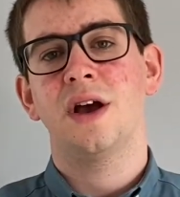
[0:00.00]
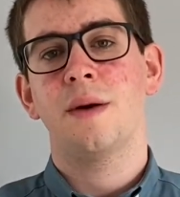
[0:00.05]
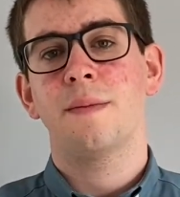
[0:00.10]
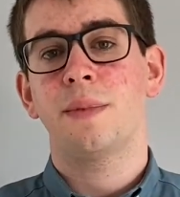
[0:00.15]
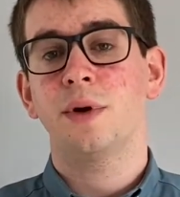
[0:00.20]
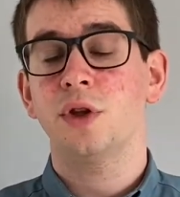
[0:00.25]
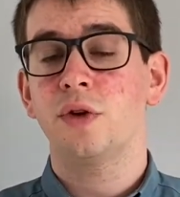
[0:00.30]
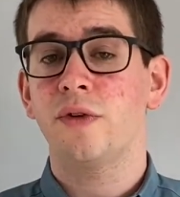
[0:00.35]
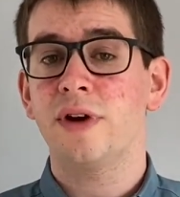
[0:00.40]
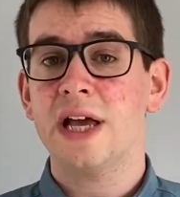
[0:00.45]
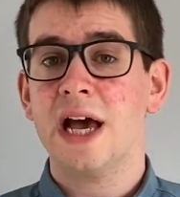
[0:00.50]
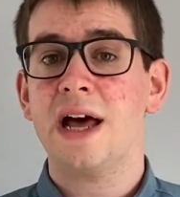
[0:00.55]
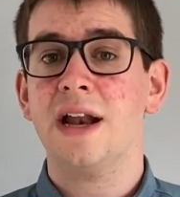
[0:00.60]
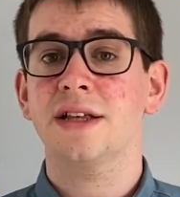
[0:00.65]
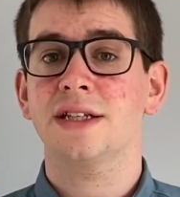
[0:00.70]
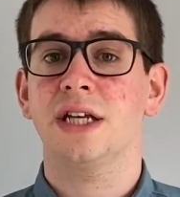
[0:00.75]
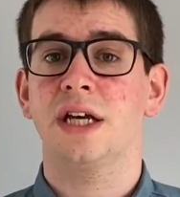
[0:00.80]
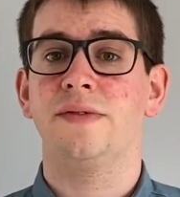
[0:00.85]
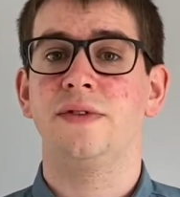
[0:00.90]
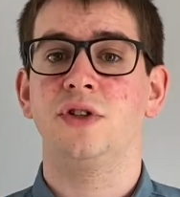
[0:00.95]
but the
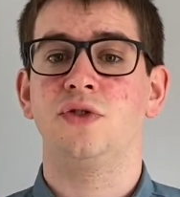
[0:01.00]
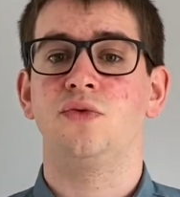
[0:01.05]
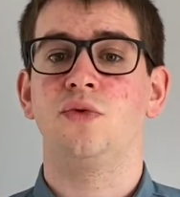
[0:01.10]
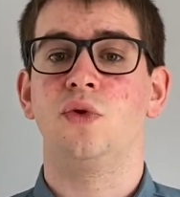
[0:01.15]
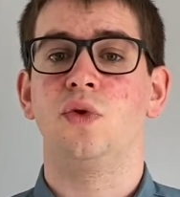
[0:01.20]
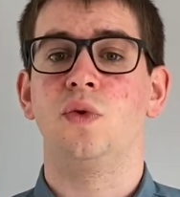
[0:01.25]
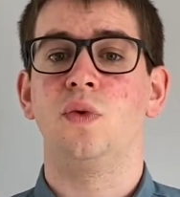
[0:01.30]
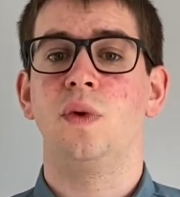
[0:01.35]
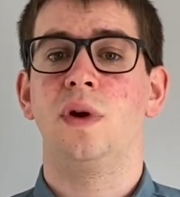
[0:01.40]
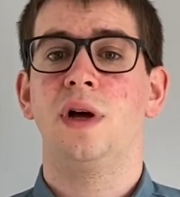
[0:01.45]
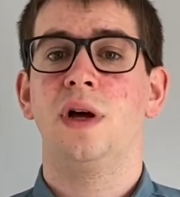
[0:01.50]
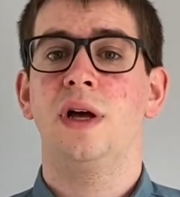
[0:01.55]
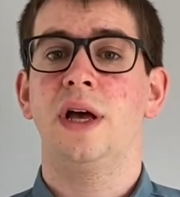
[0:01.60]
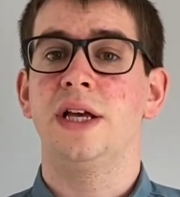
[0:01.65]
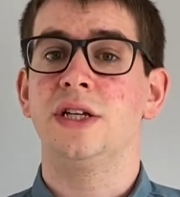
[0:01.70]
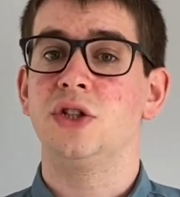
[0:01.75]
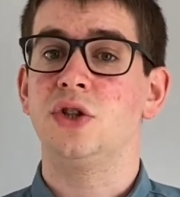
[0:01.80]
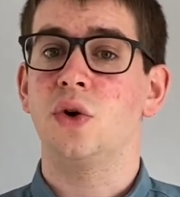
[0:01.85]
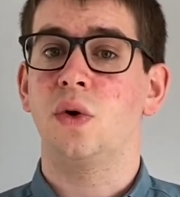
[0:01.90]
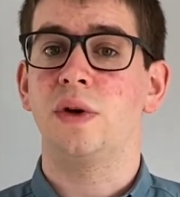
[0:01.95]
reality of his rule
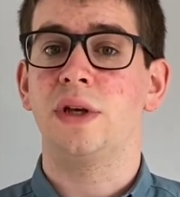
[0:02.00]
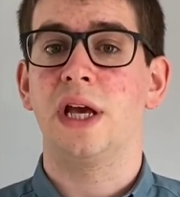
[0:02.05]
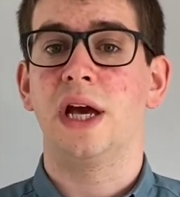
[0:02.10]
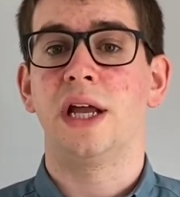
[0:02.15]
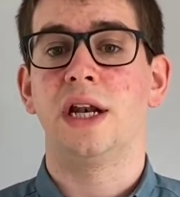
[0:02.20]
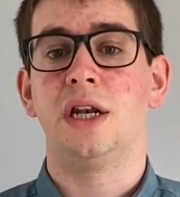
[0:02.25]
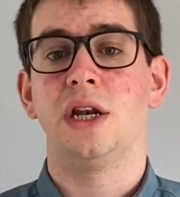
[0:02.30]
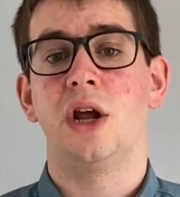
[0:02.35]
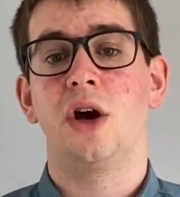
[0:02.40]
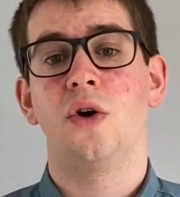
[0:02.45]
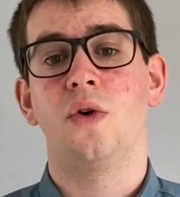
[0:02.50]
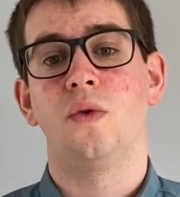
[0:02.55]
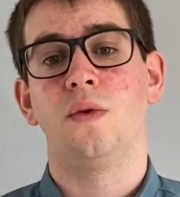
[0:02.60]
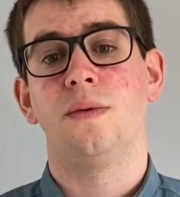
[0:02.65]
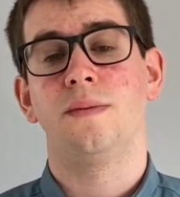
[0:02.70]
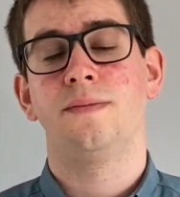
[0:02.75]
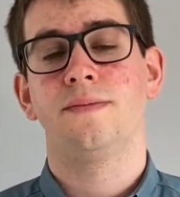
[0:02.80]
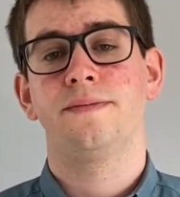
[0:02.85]
is not yet known.